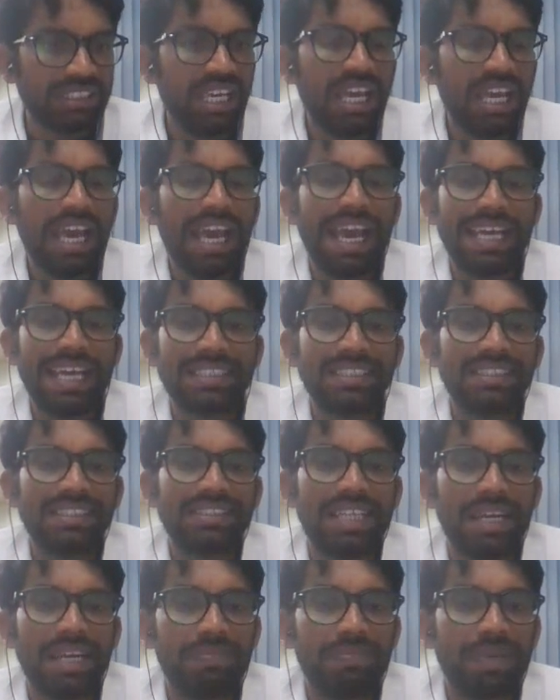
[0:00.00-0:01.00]
acids
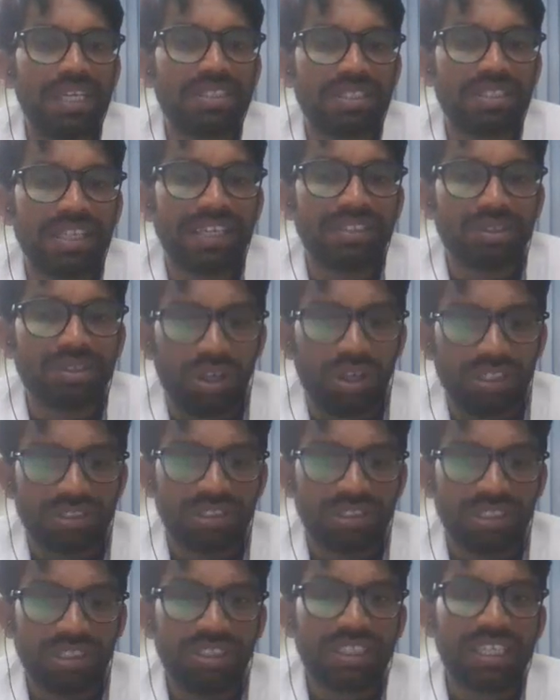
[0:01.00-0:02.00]
and base and salts?
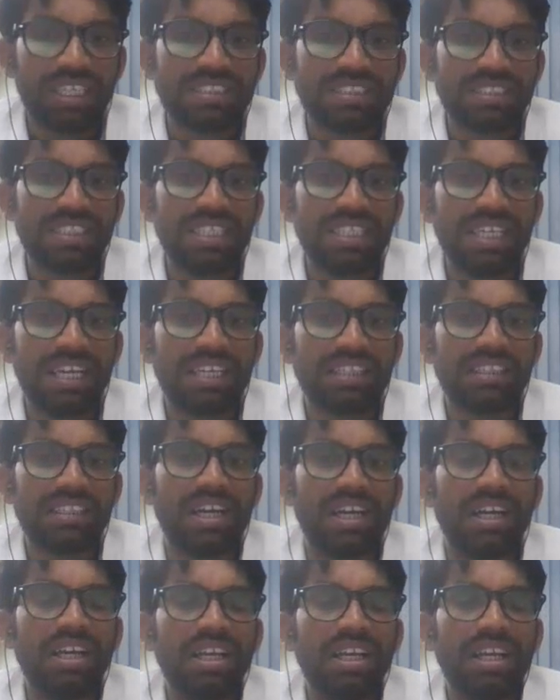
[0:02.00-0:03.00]
You can see here the
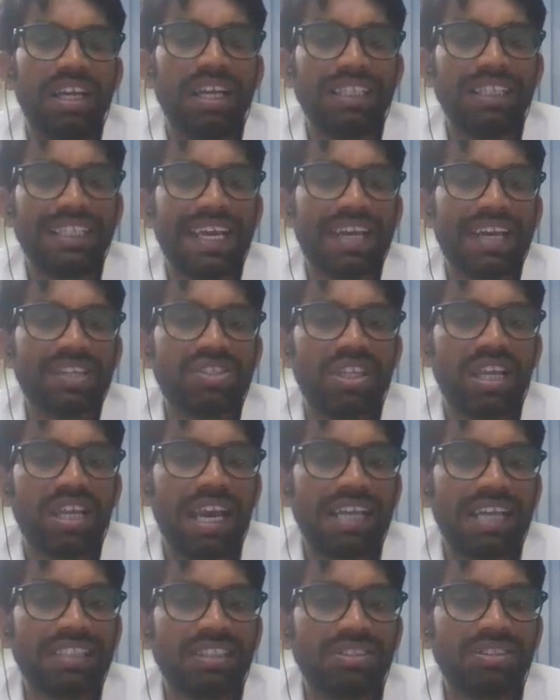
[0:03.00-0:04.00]
introduction.
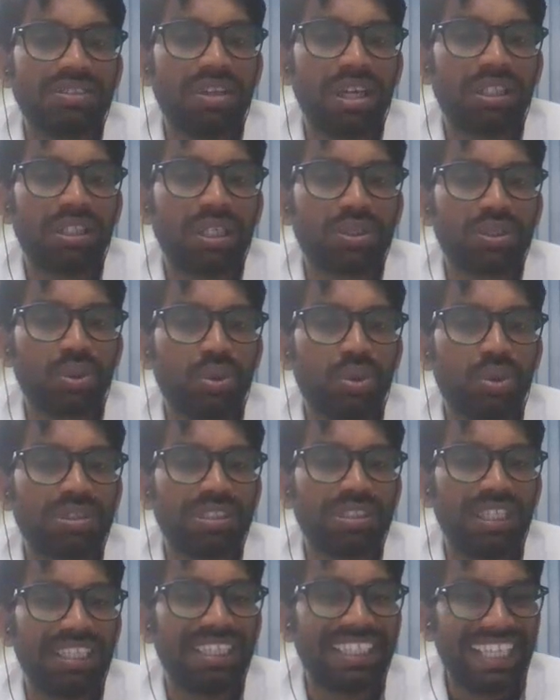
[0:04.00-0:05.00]
Acids are the source
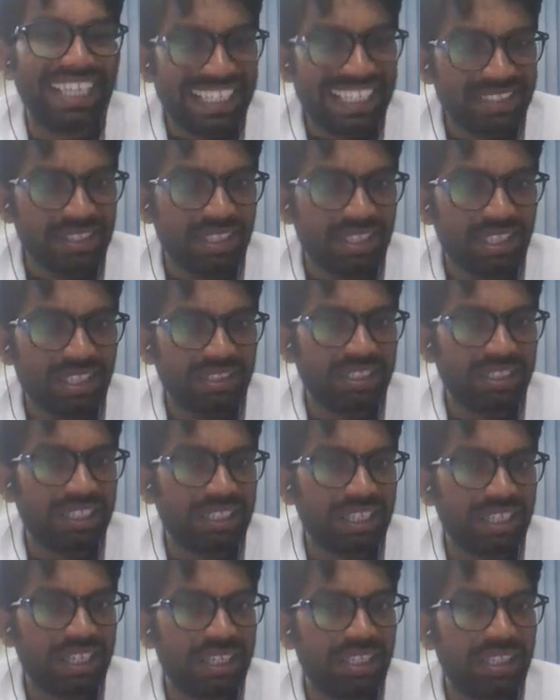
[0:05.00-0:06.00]
in test, they
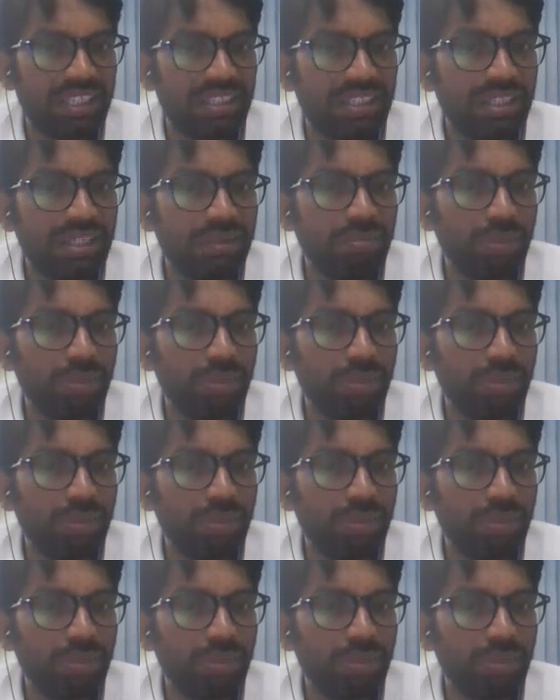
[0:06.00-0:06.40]
turn blue